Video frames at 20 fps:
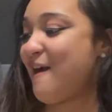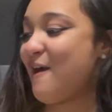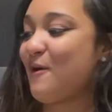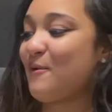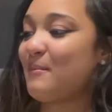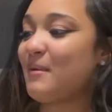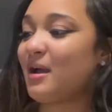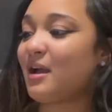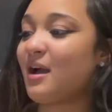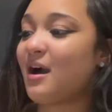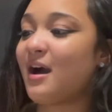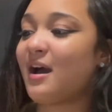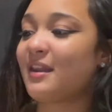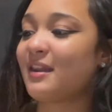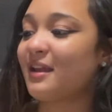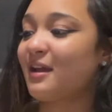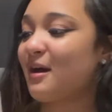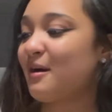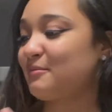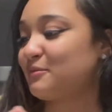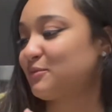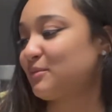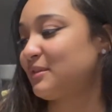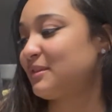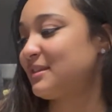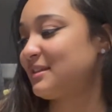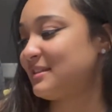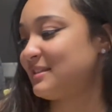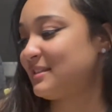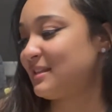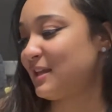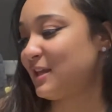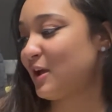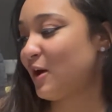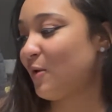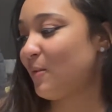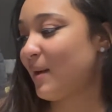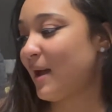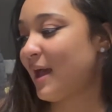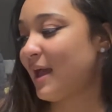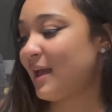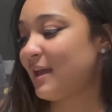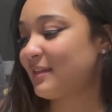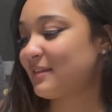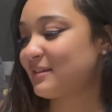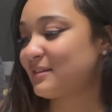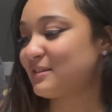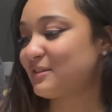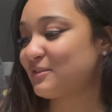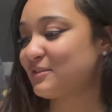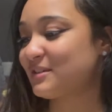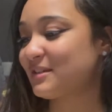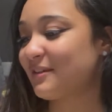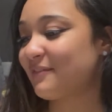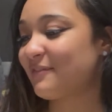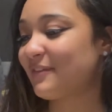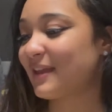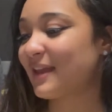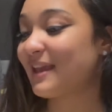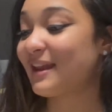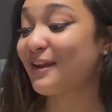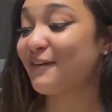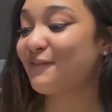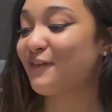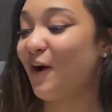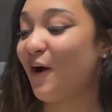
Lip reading: Oh my god, it comes with the COA, the Certificate of